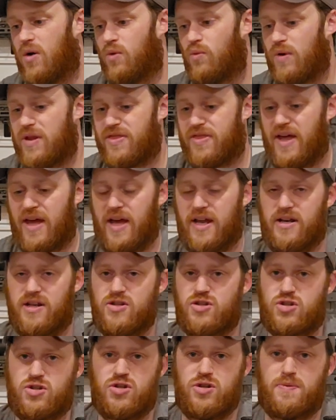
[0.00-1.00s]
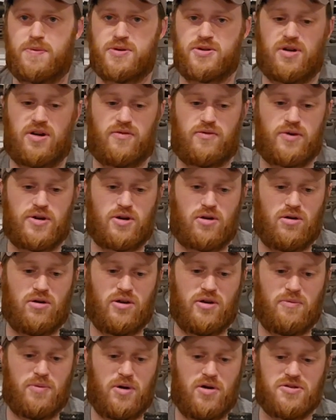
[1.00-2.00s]
With that super soft recoil
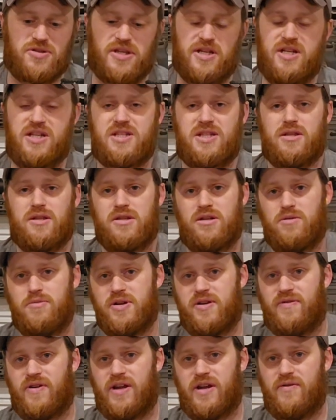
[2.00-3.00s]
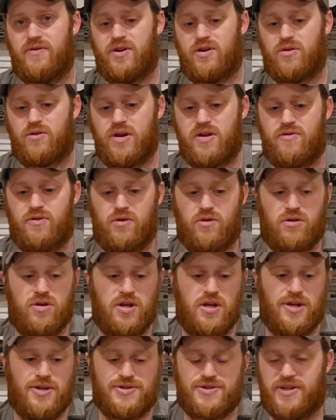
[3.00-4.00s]
impulse, it is a little bit of a heavier rifle,
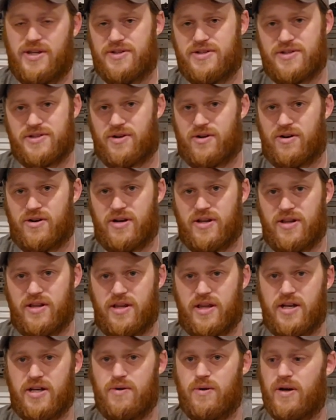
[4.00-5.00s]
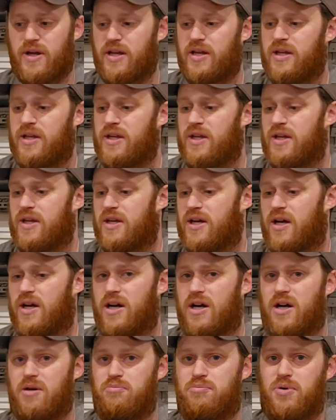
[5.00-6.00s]
so that doesn't hurt anything anyway.
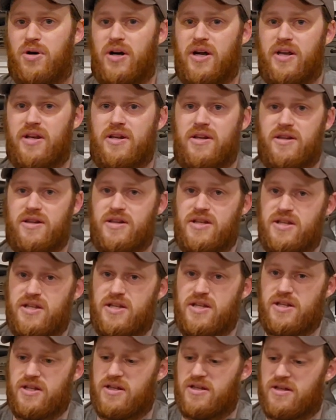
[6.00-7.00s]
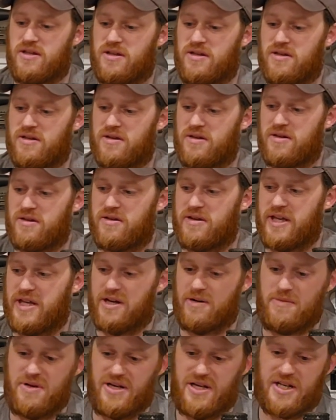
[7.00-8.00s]
But the
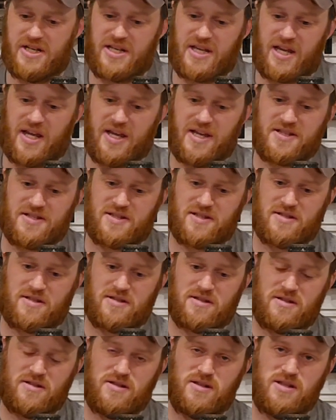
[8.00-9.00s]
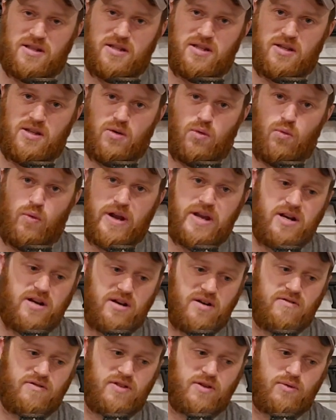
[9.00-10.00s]
intermediate gas, the weight
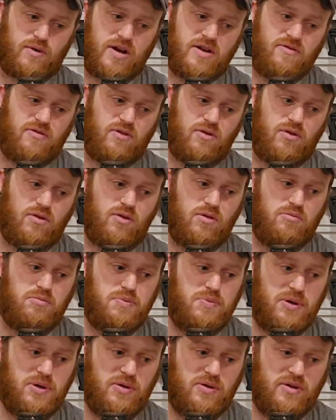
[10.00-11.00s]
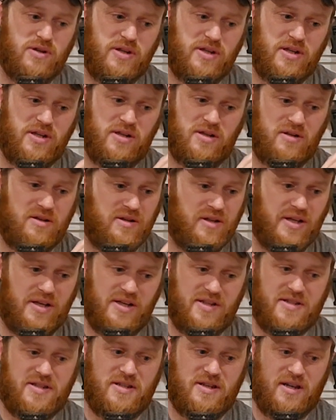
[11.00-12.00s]
of the rifle built in, and
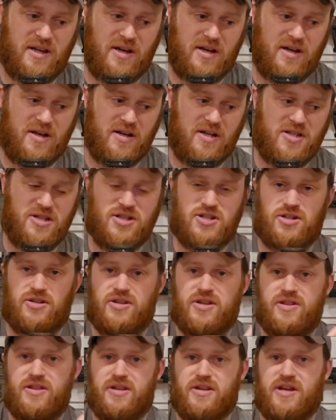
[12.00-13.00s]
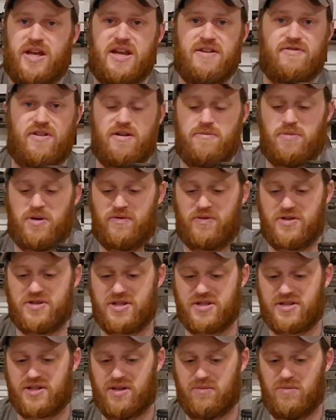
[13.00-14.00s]
additionally the A5 buffer
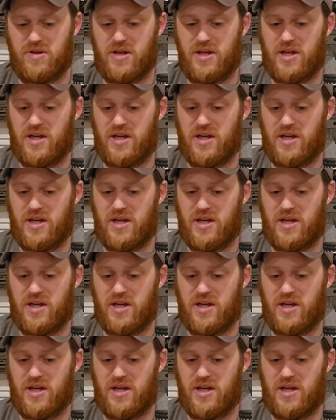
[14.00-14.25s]
system,